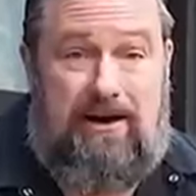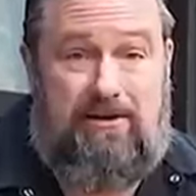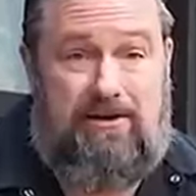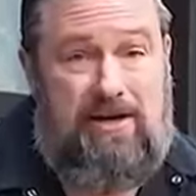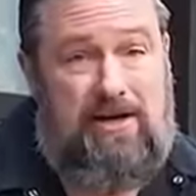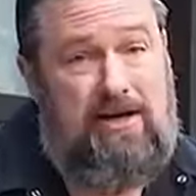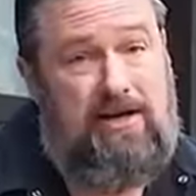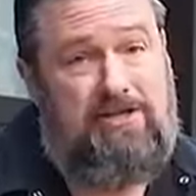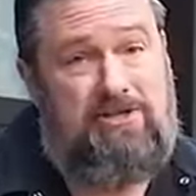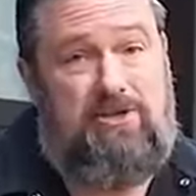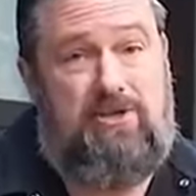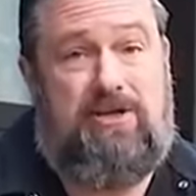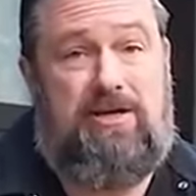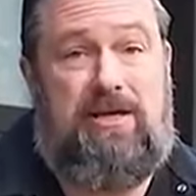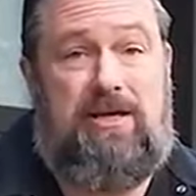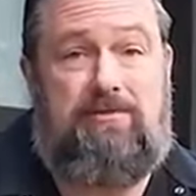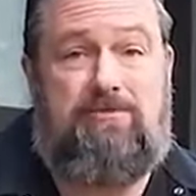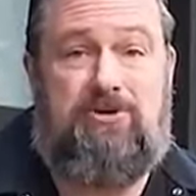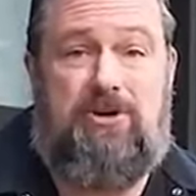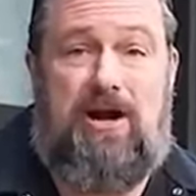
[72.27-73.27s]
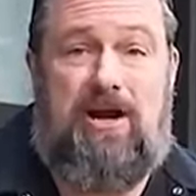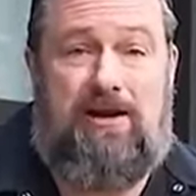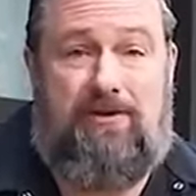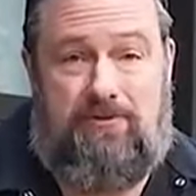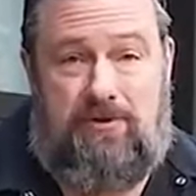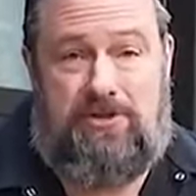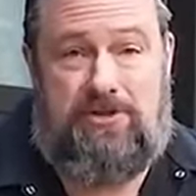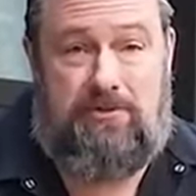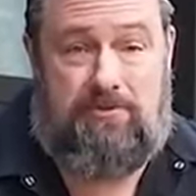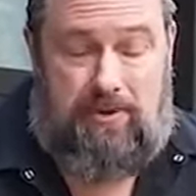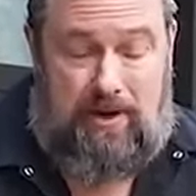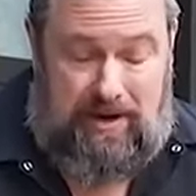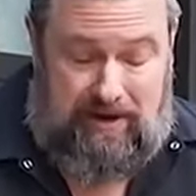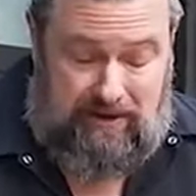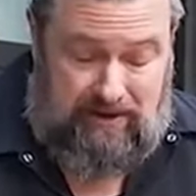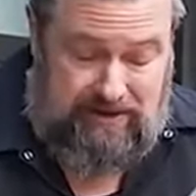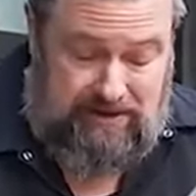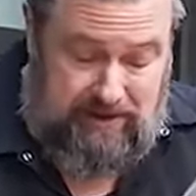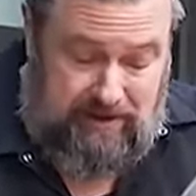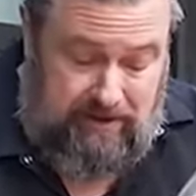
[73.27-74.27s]
out so you keep track of what your
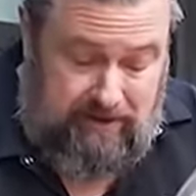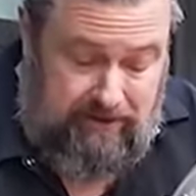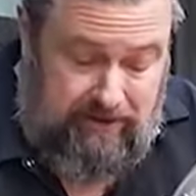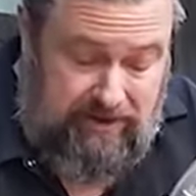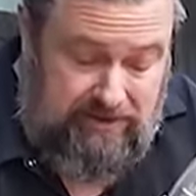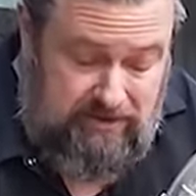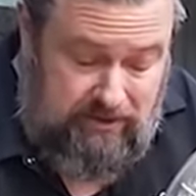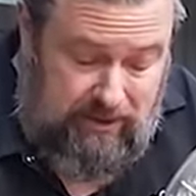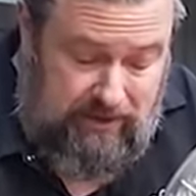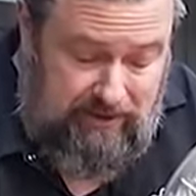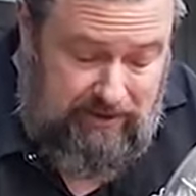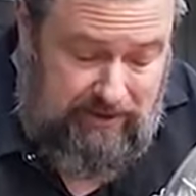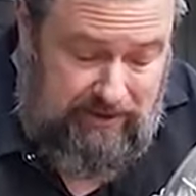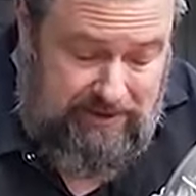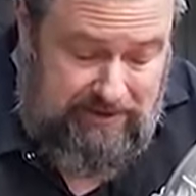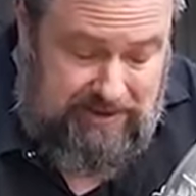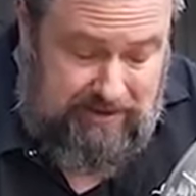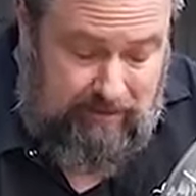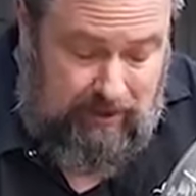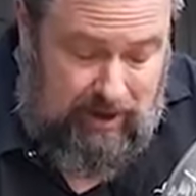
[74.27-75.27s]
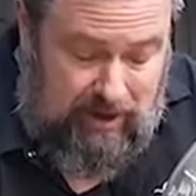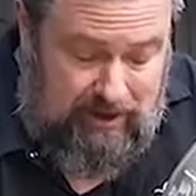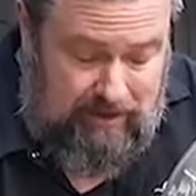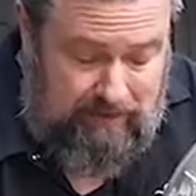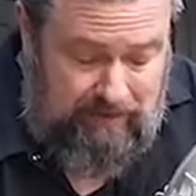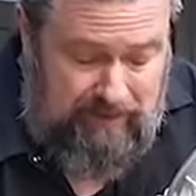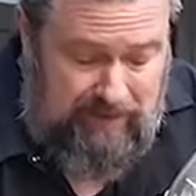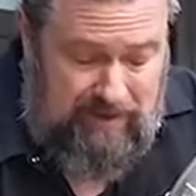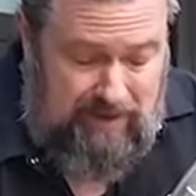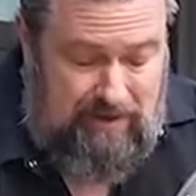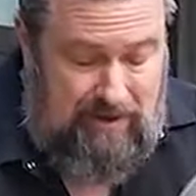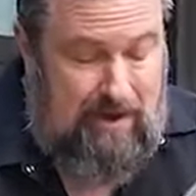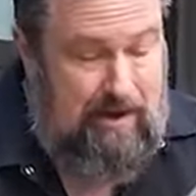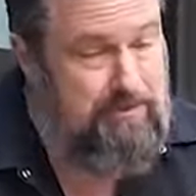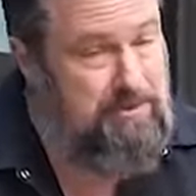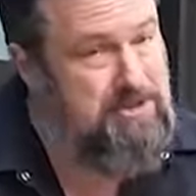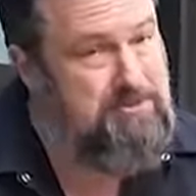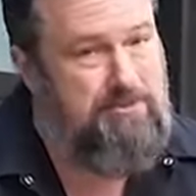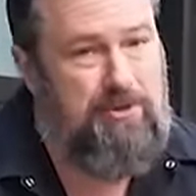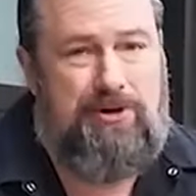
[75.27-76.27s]
piles are. This one is the bottom,
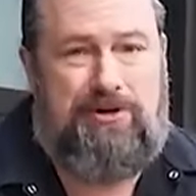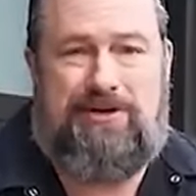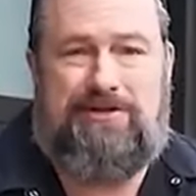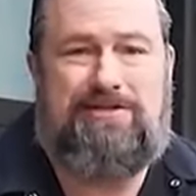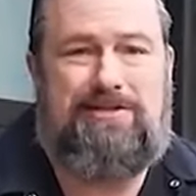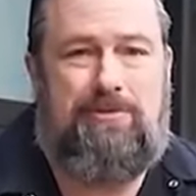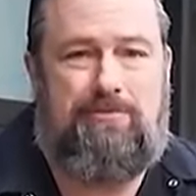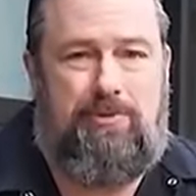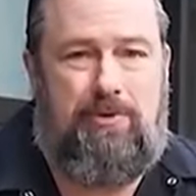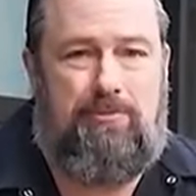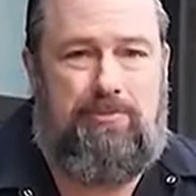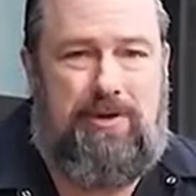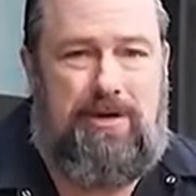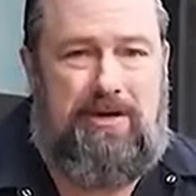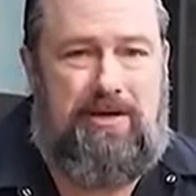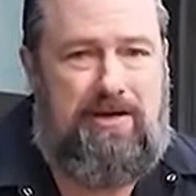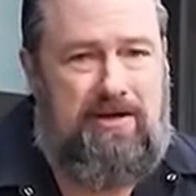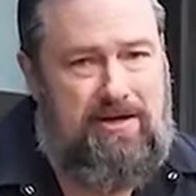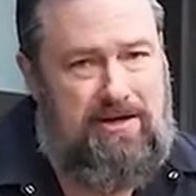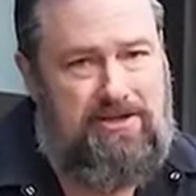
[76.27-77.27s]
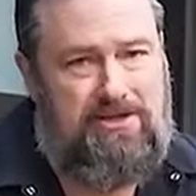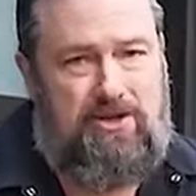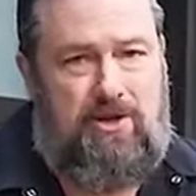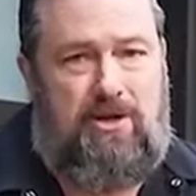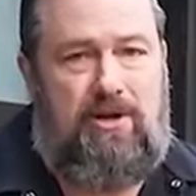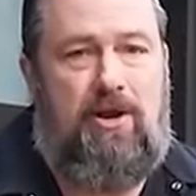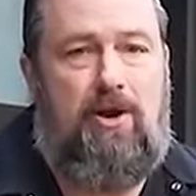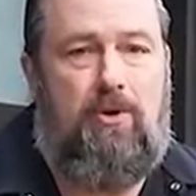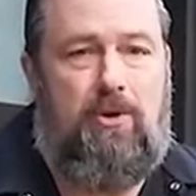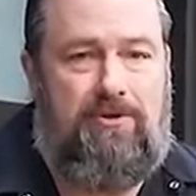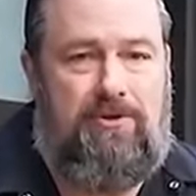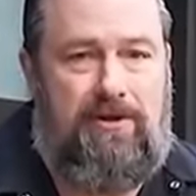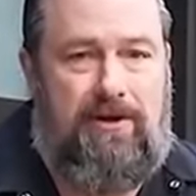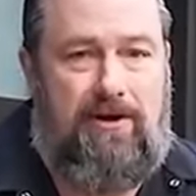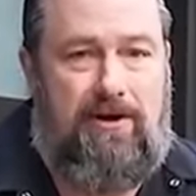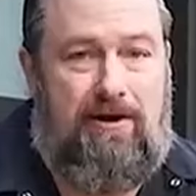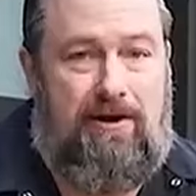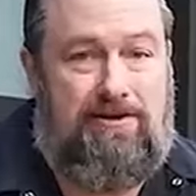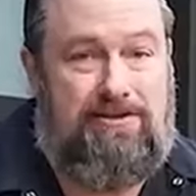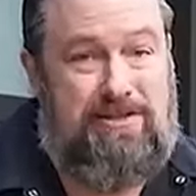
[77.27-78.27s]
I'm just putting a simple B so I know what
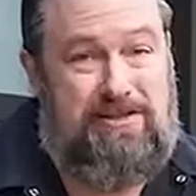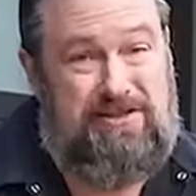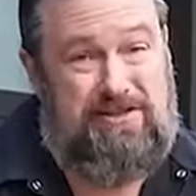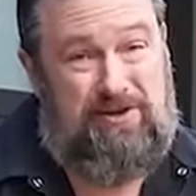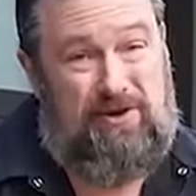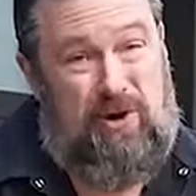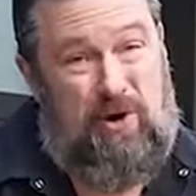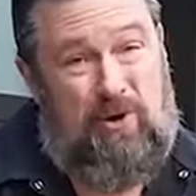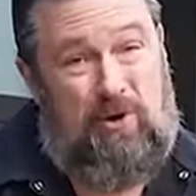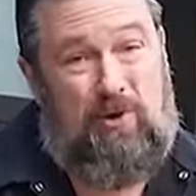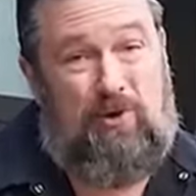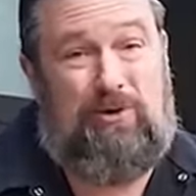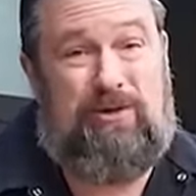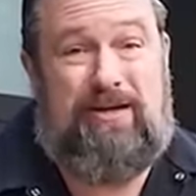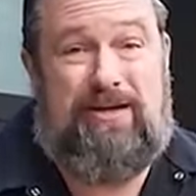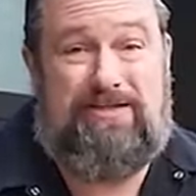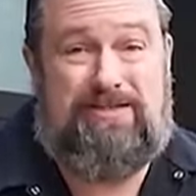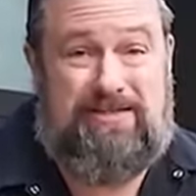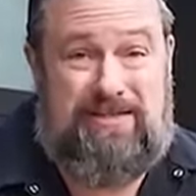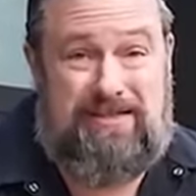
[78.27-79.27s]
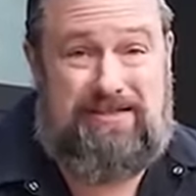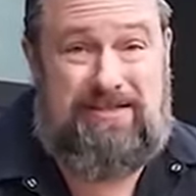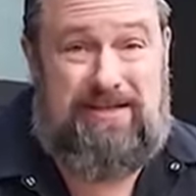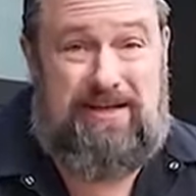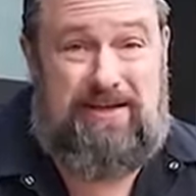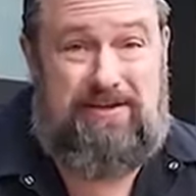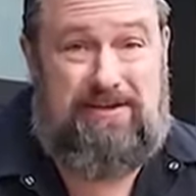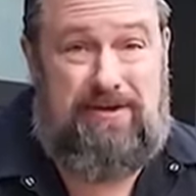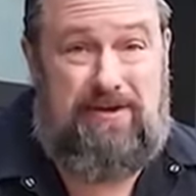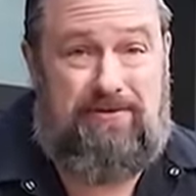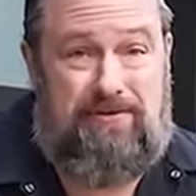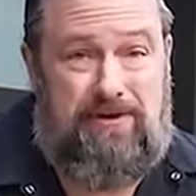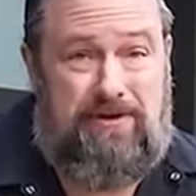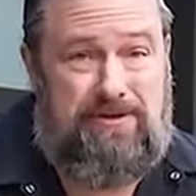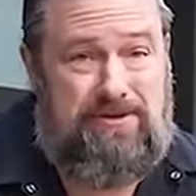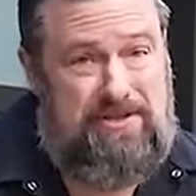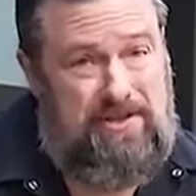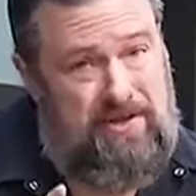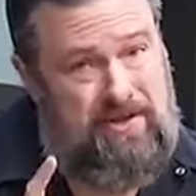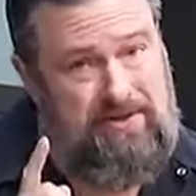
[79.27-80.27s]
they are since they're only a 16th
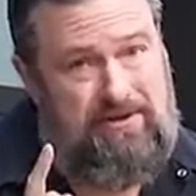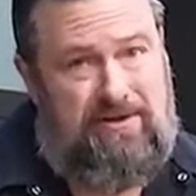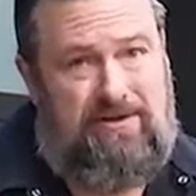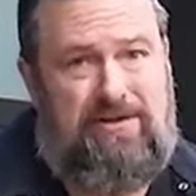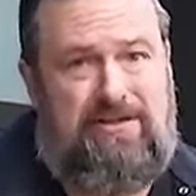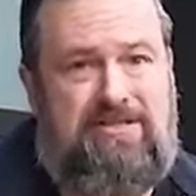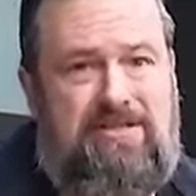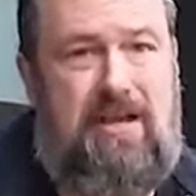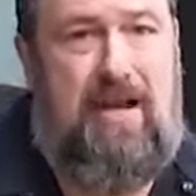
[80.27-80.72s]
difference than the